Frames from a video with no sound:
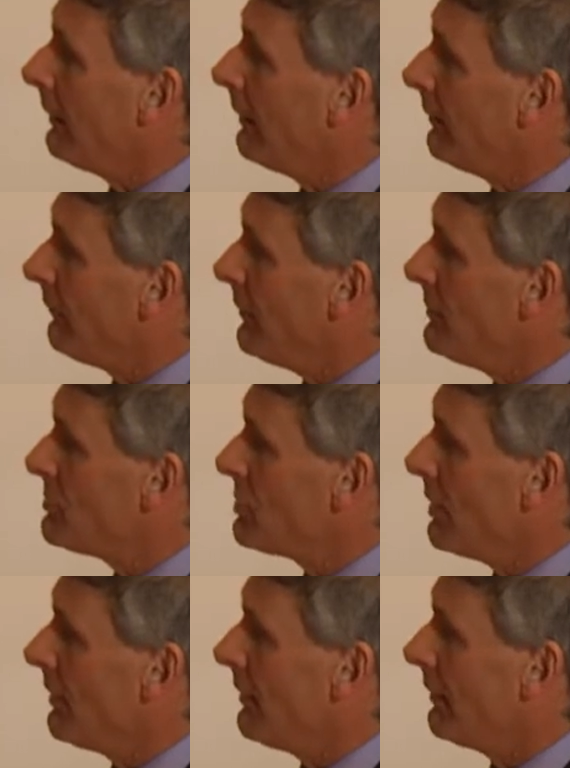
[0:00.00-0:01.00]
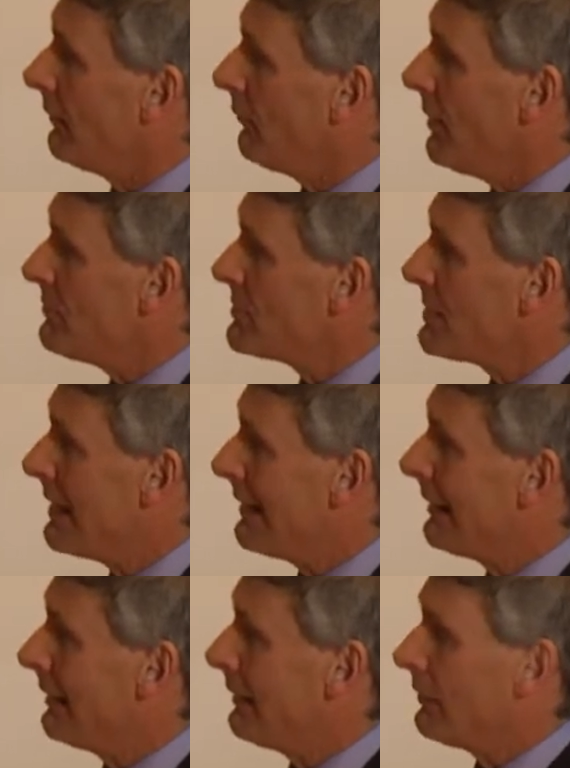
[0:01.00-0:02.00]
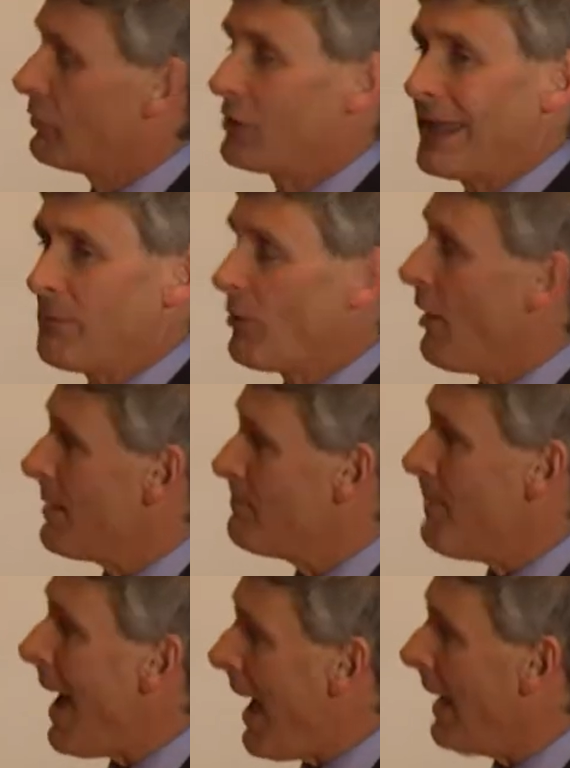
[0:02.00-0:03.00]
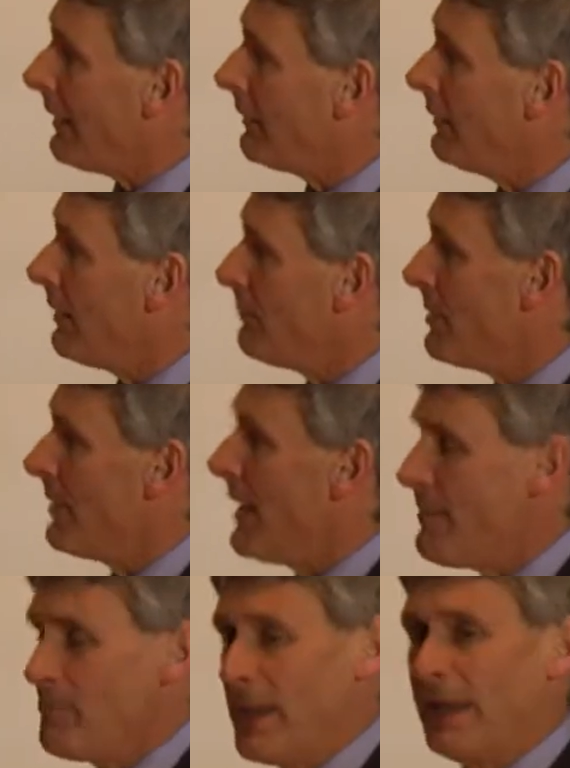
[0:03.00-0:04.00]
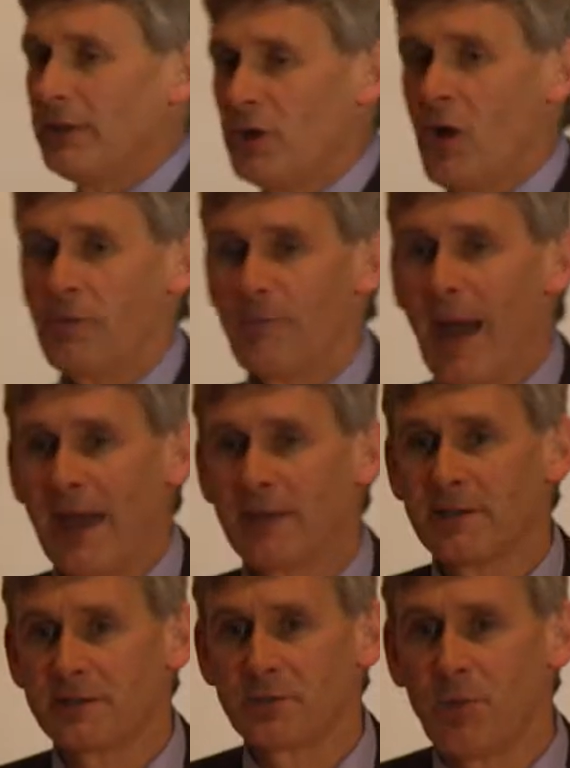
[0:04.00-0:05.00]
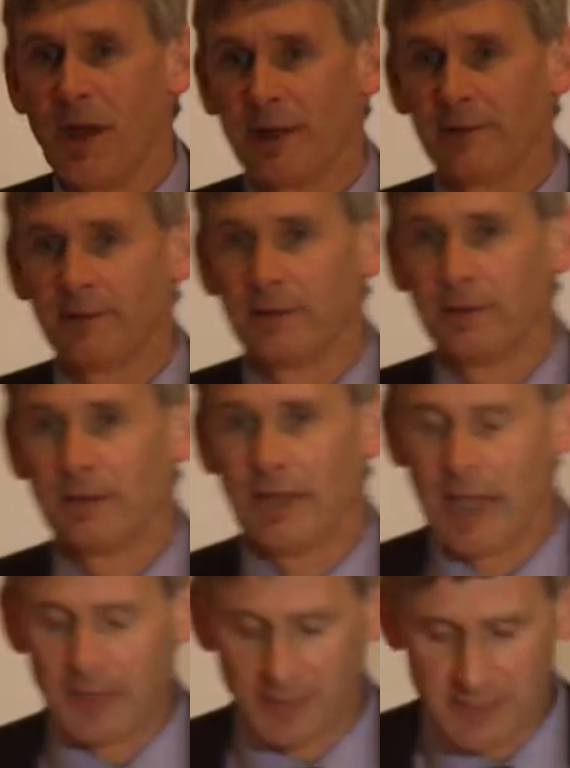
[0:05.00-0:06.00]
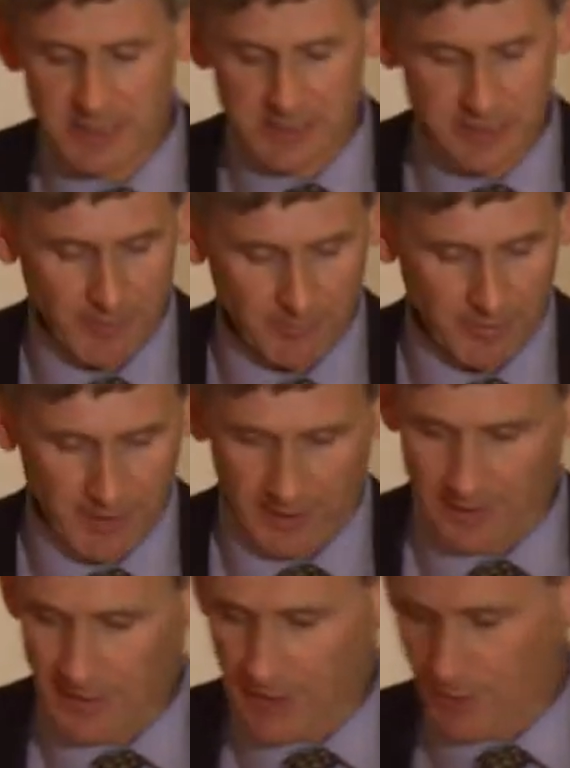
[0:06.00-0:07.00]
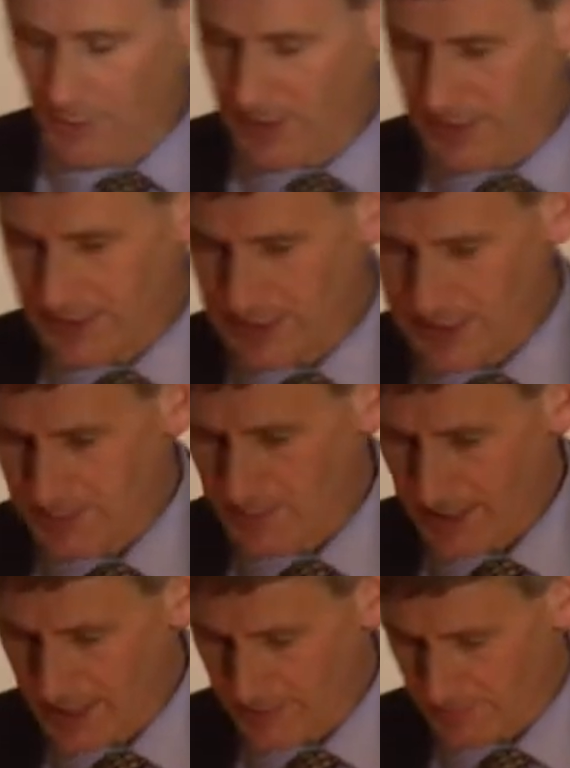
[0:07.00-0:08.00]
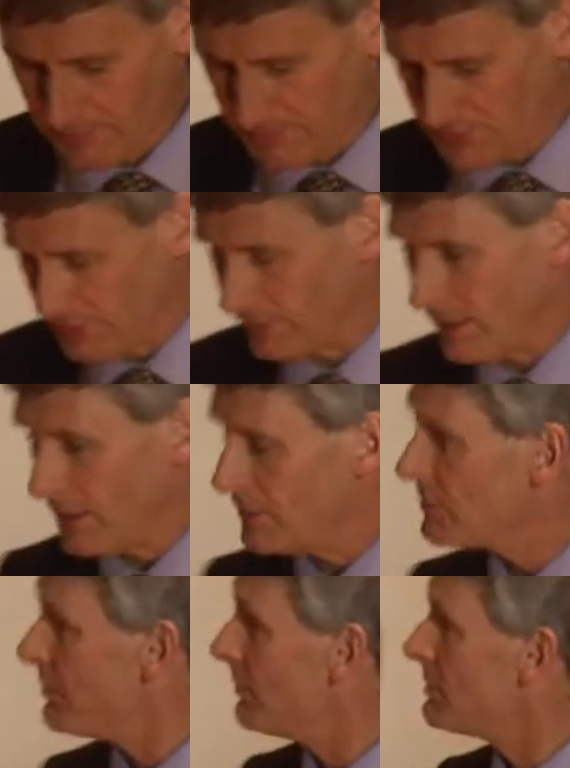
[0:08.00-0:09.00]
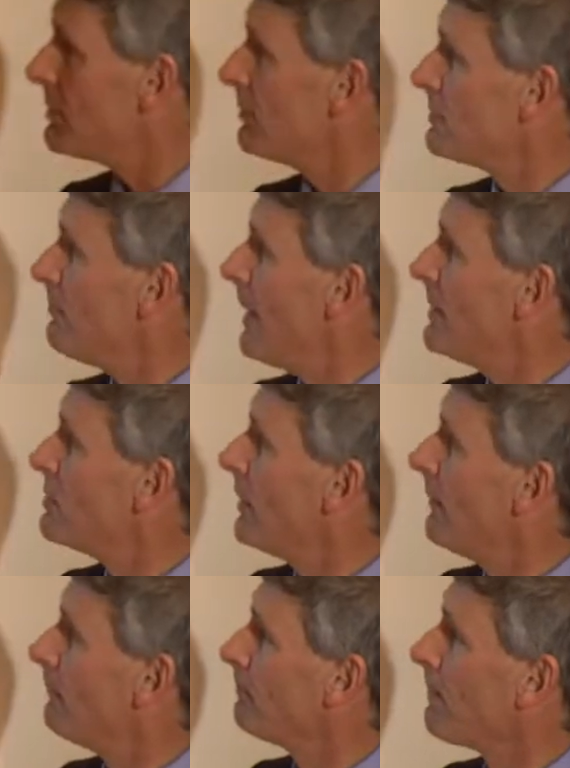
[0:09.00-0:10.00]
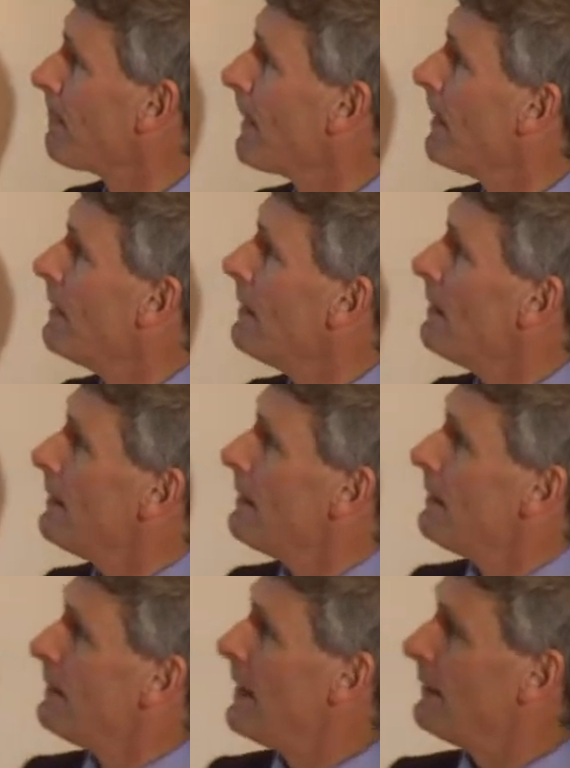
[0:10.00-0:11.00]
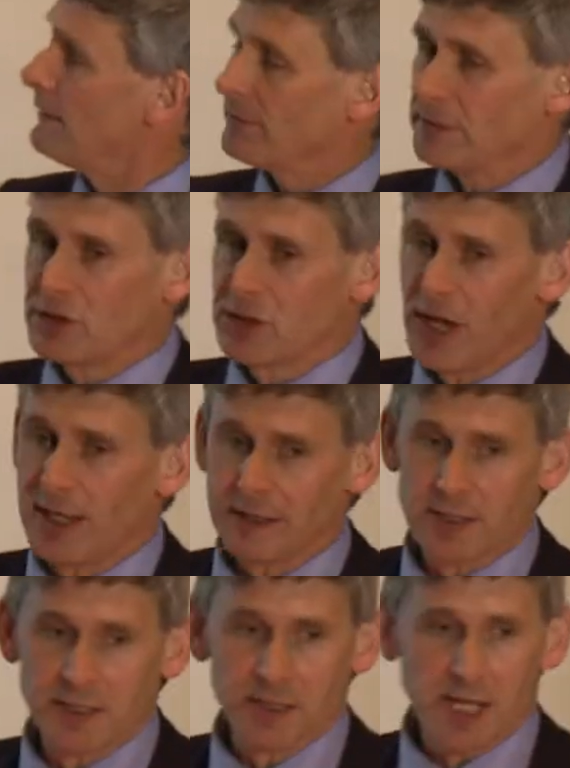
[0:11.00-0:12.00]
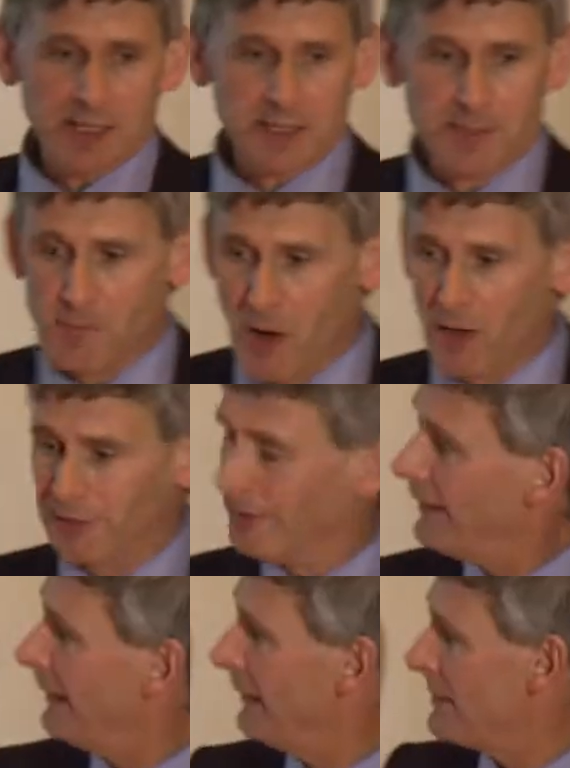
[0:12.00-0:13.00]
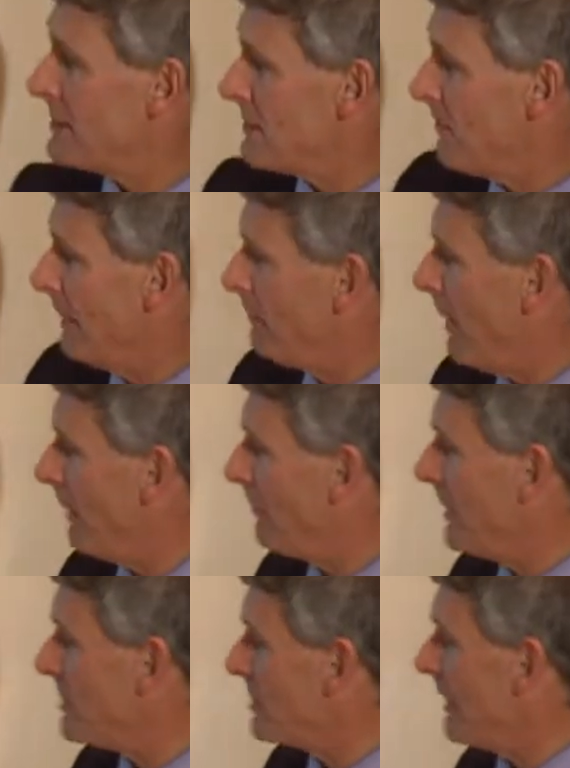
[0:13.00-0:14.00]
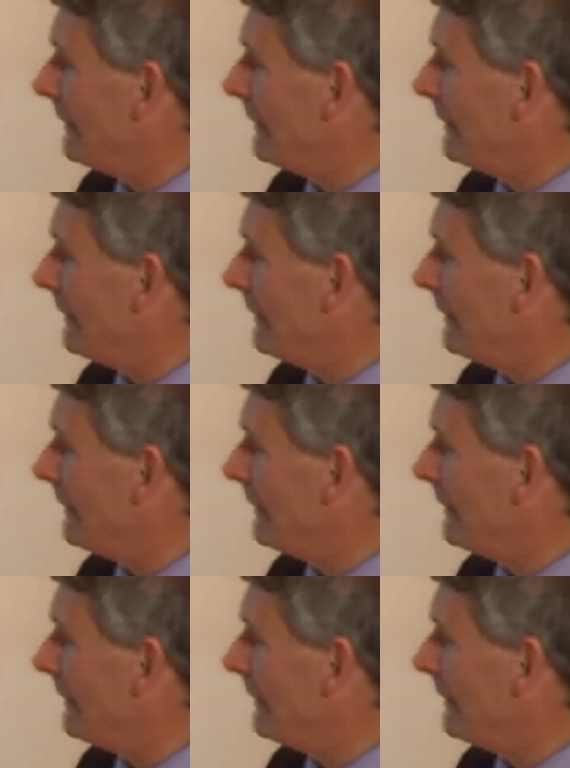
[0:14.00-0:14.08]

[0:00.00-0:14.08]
in the future that the reefs keep growing back, but then being knocked back as well. And this is something we need to be able to measure. Now, Charles has done some modelling. This has been published